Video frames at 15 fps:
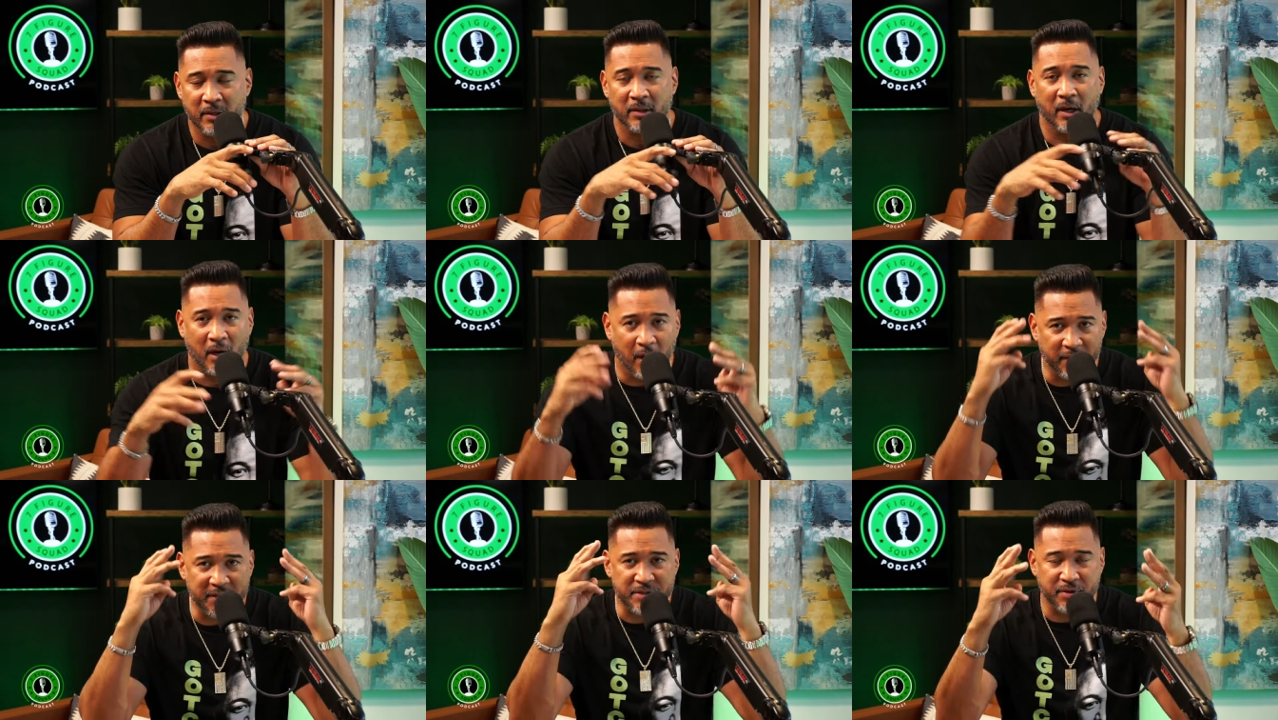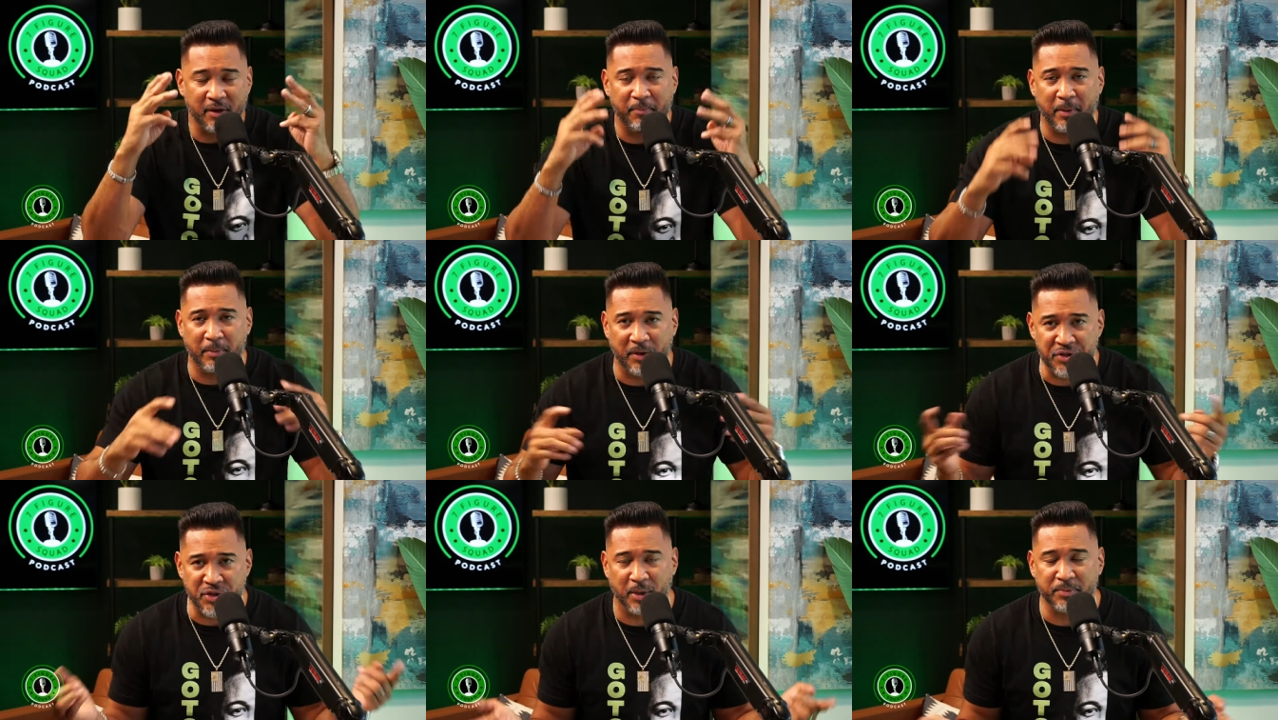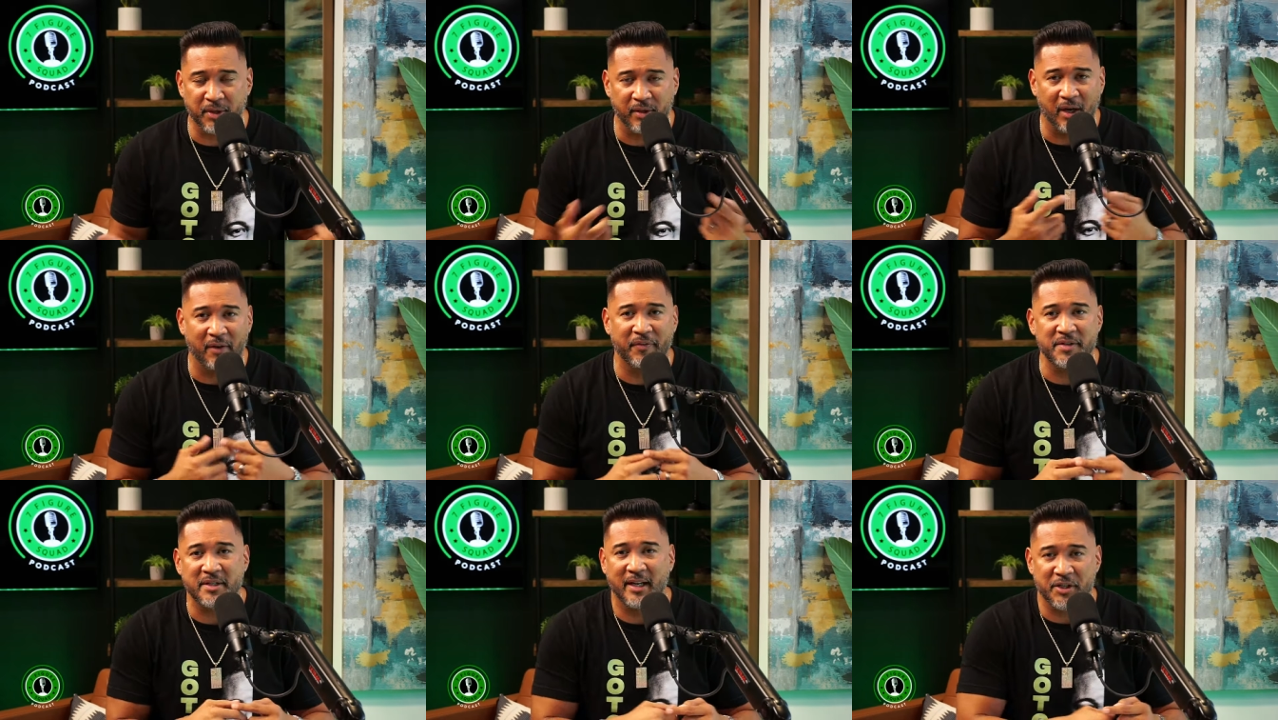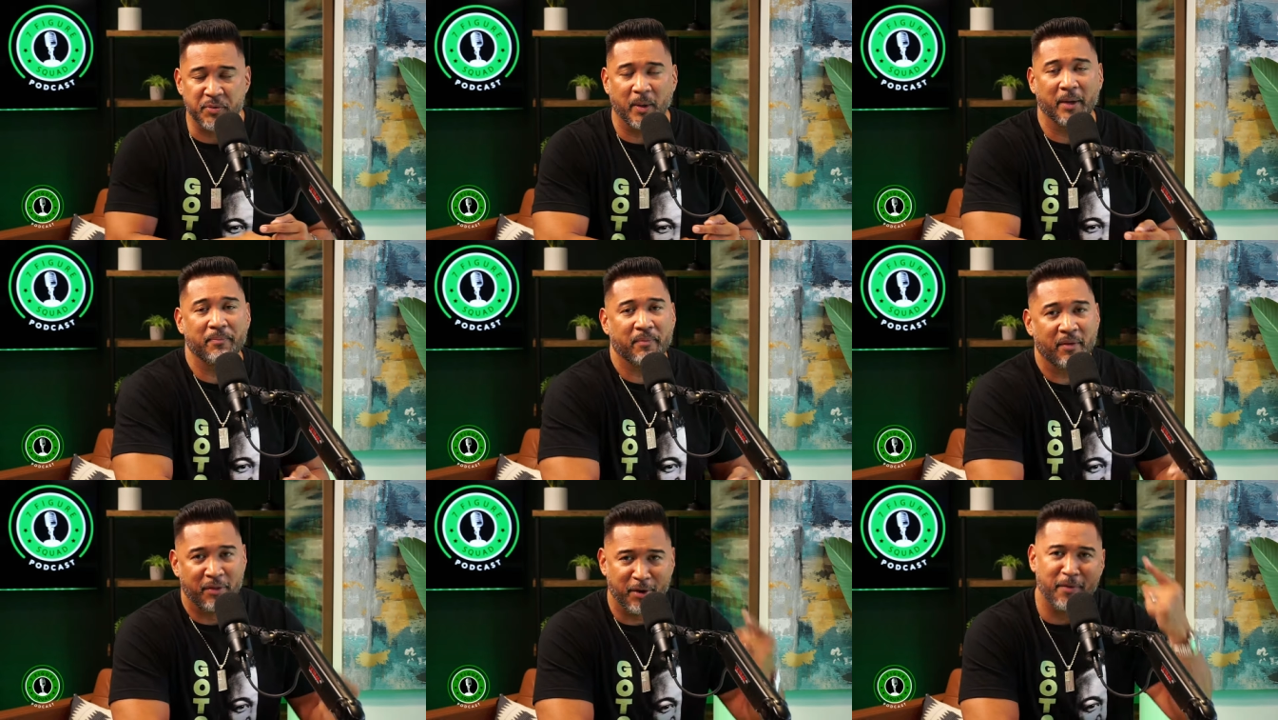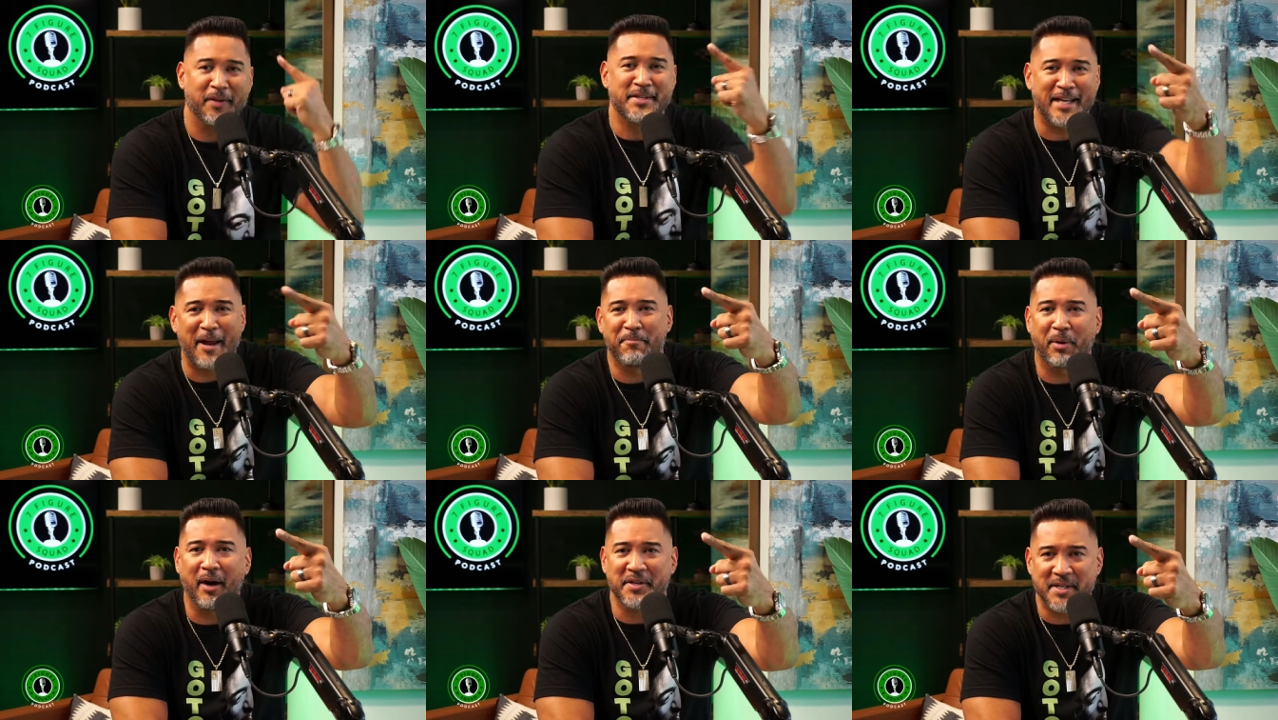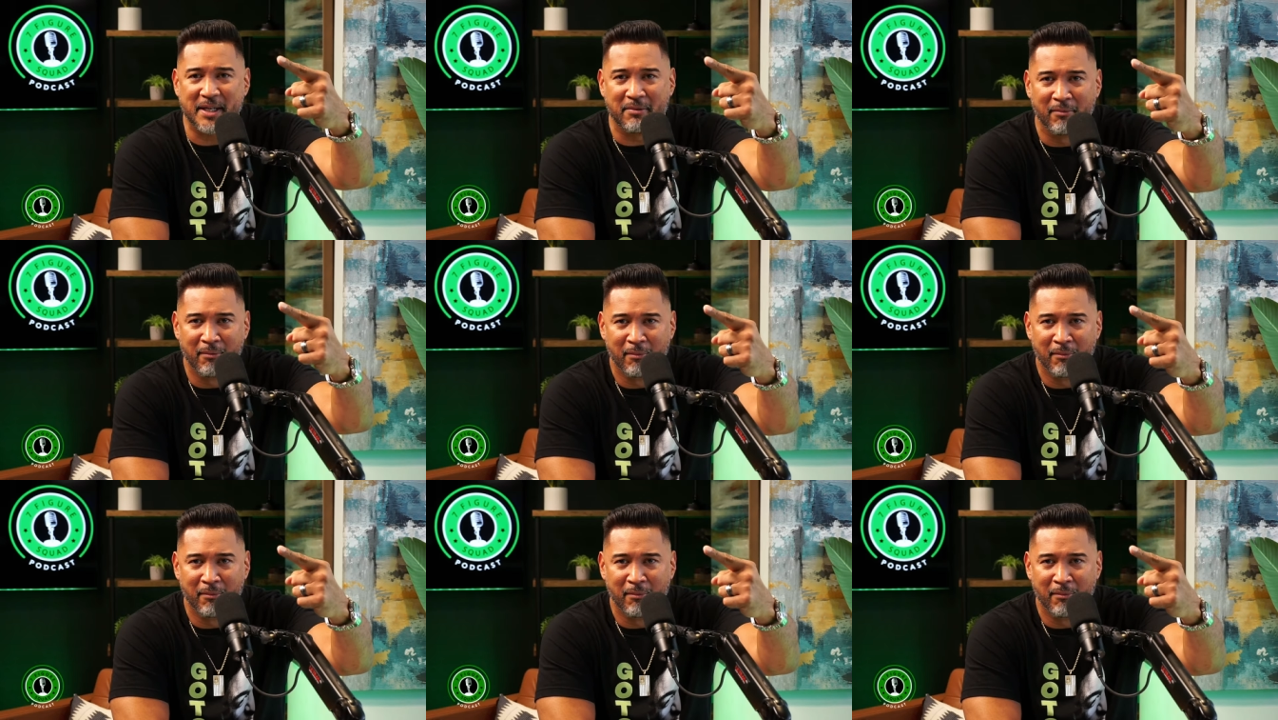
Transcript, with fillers: All these three people that show up to the office, guess what? They're the same person.